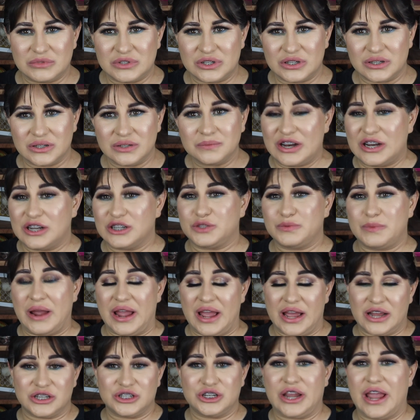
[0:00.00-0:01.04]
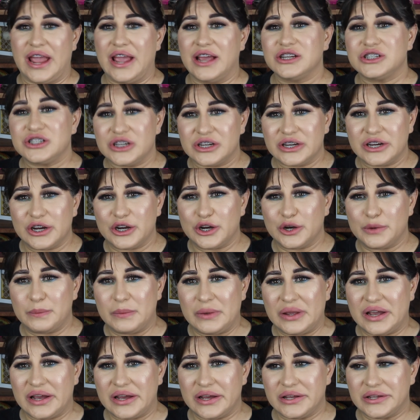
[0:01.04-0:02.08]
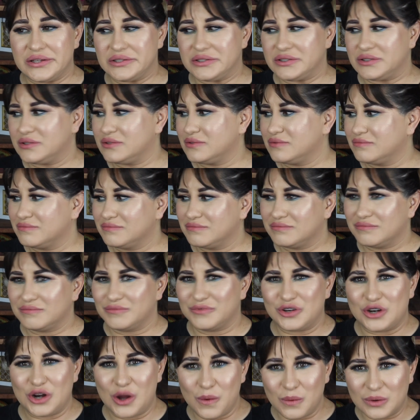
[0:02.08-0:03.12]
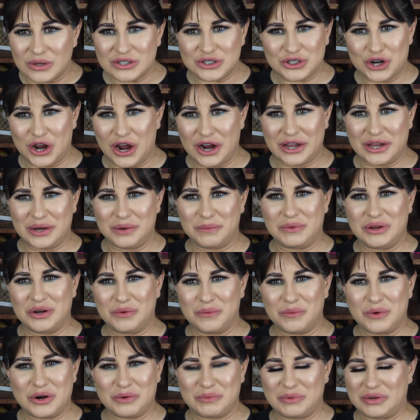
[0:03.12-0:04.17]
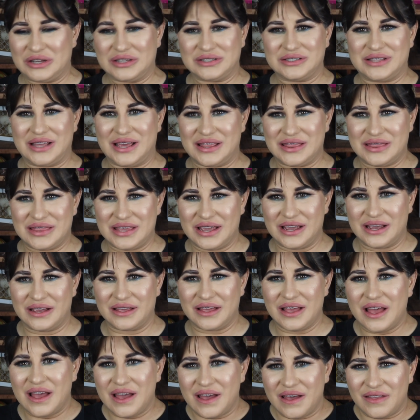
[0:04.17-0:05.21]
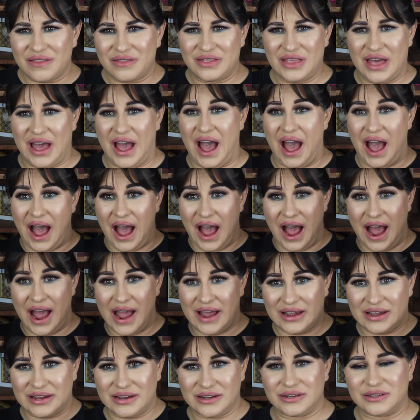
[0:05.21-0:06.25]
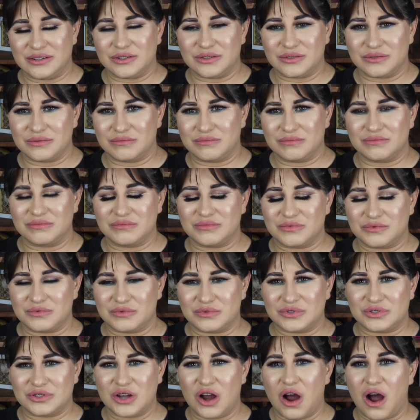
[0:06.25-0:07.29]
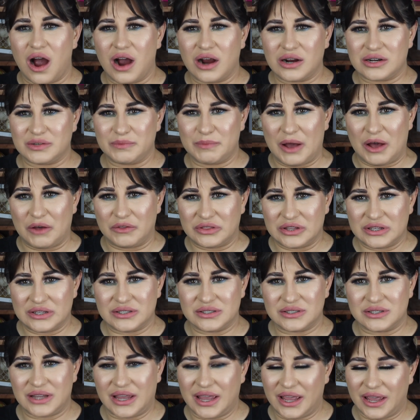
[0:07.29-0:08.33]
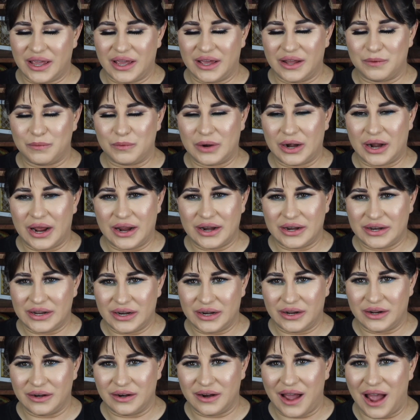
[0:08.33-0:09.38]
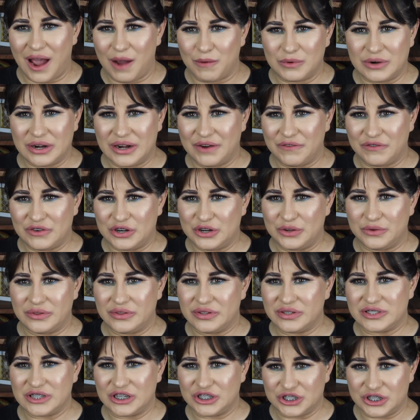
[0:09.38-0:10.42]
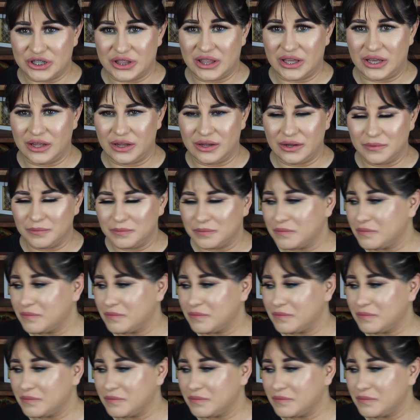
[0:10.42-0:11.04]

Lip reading: to finish my education here because no one's talking to me no more because they think that I talked about this kid when I didn't. I would never do such a thing.